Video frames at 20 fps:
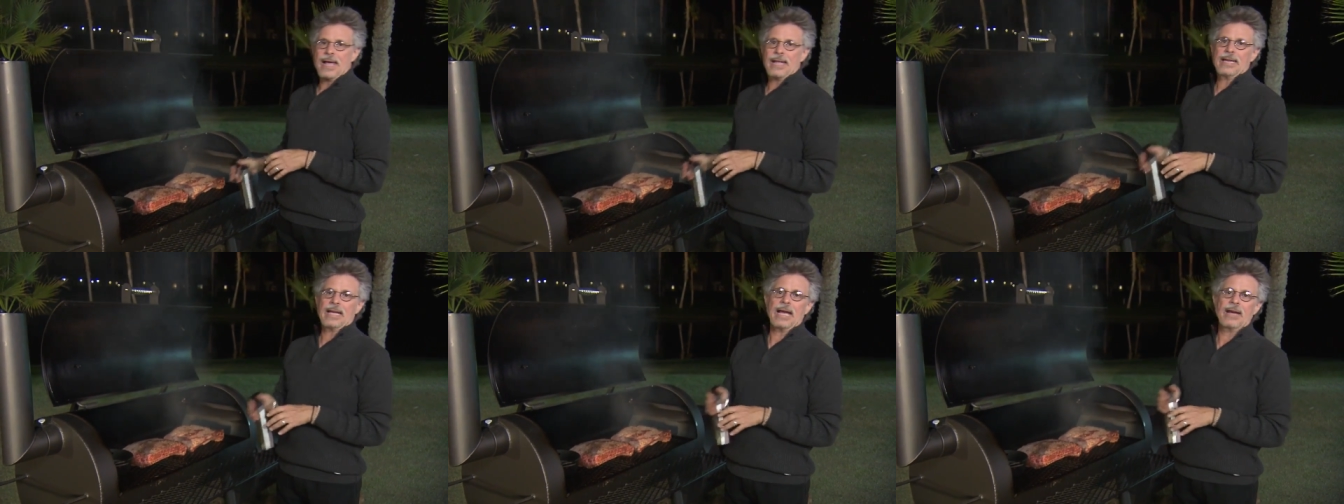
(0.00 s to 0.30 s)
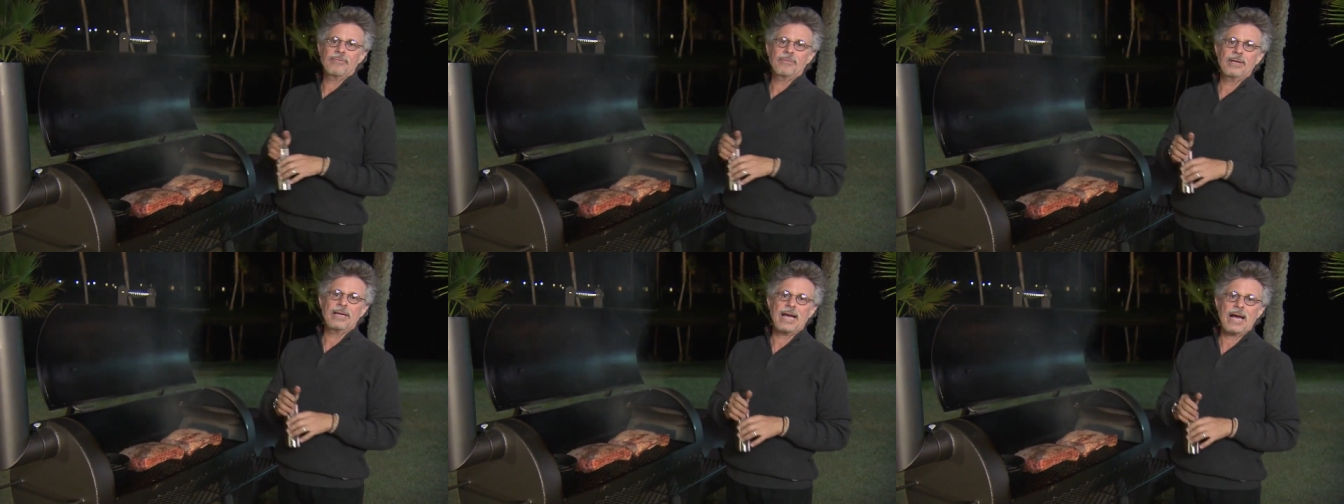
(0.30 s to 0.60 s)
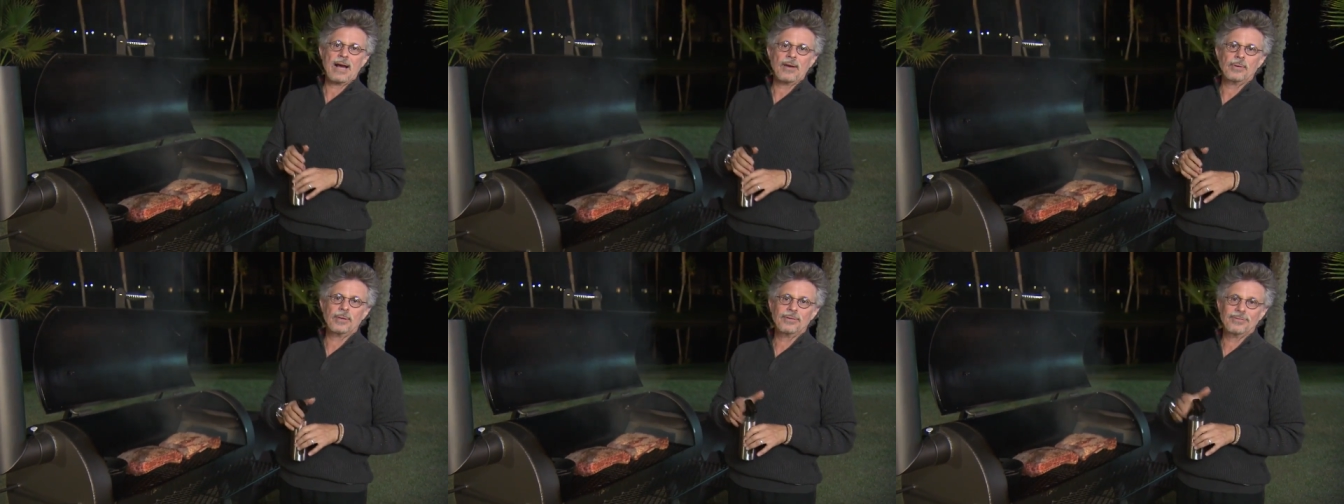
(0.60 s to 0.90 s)
and every
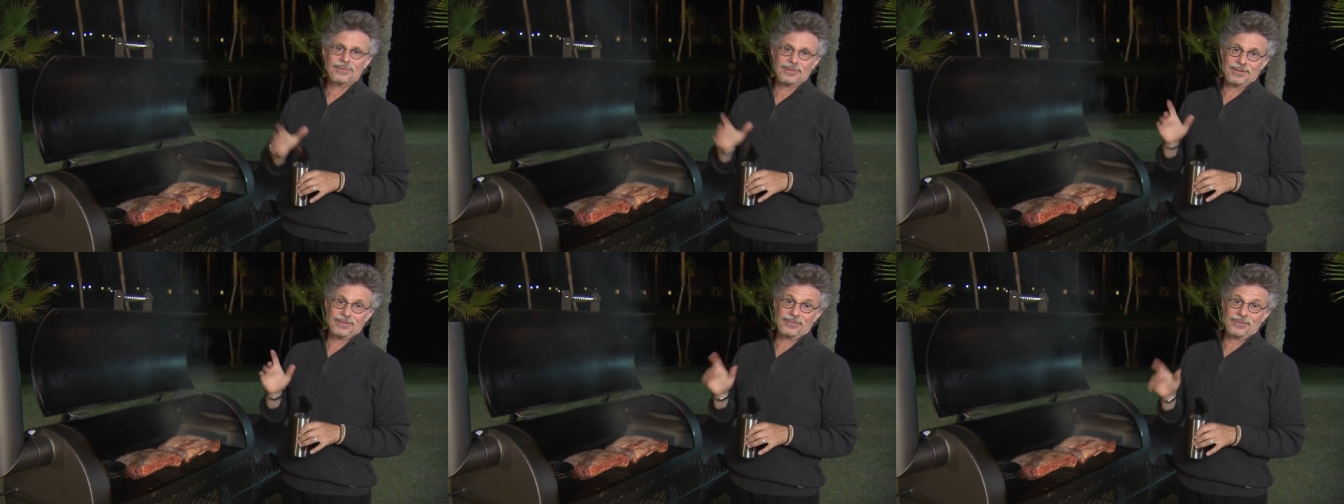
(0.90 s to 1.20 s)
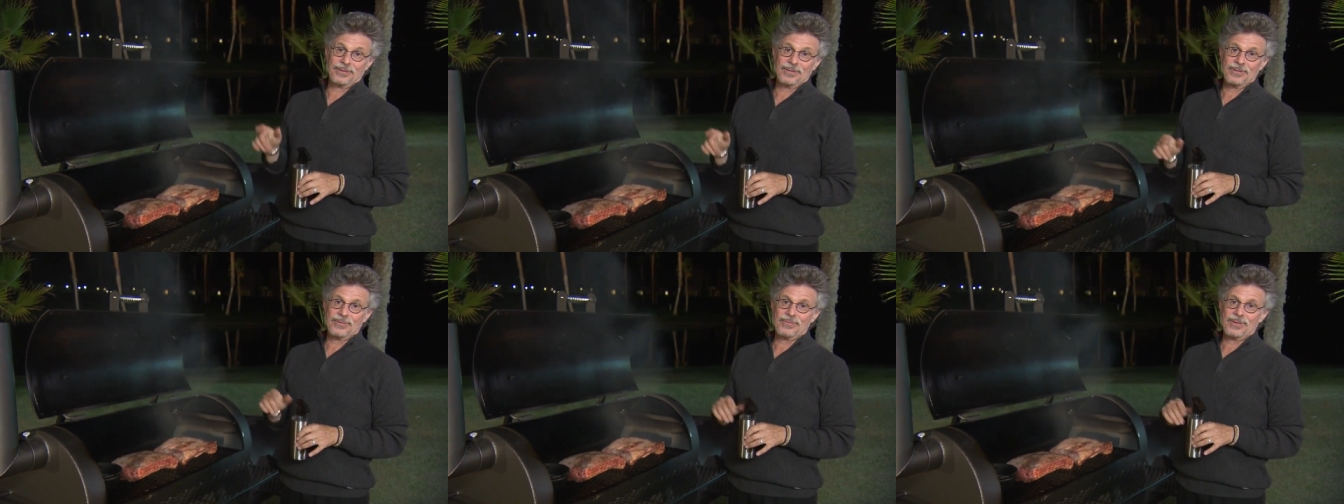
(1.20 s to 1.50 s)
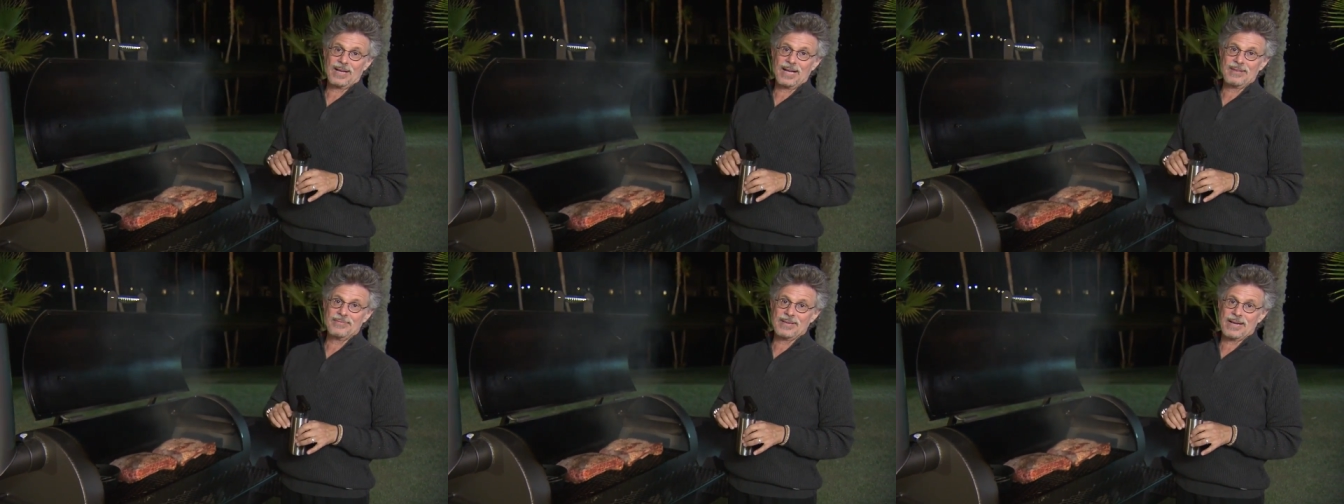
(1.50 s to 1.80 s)
hour for the first
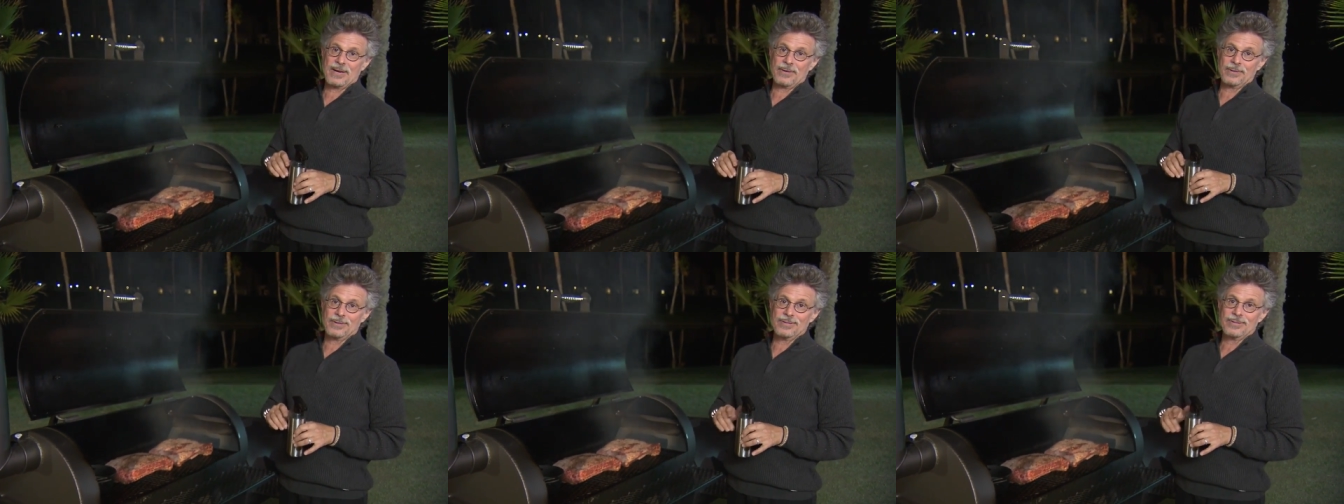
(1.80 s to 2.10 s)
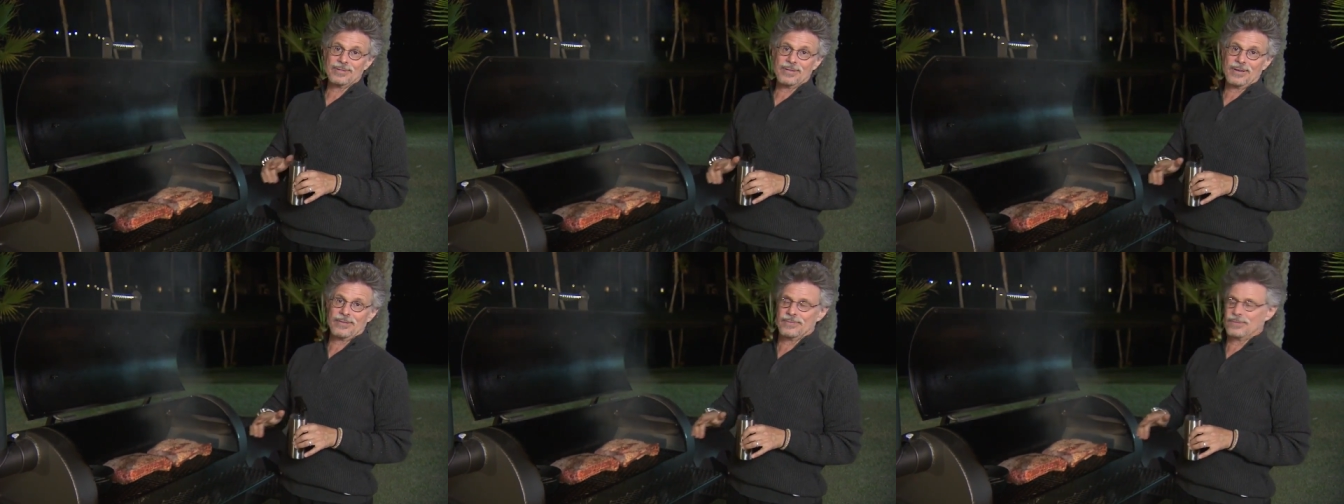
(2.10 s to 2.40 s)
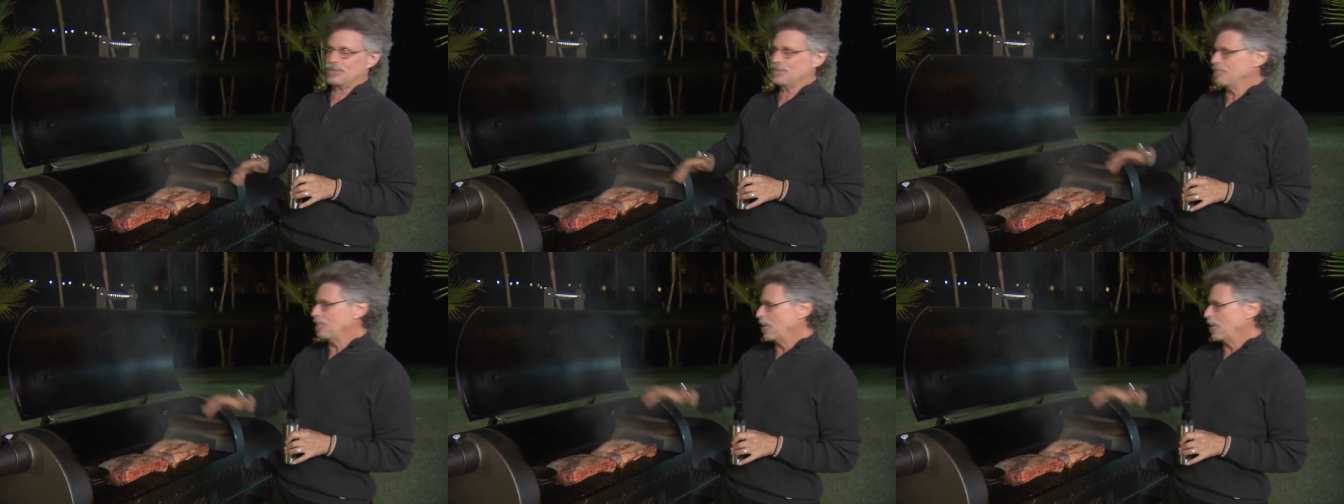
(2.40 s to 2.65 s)
five hours of the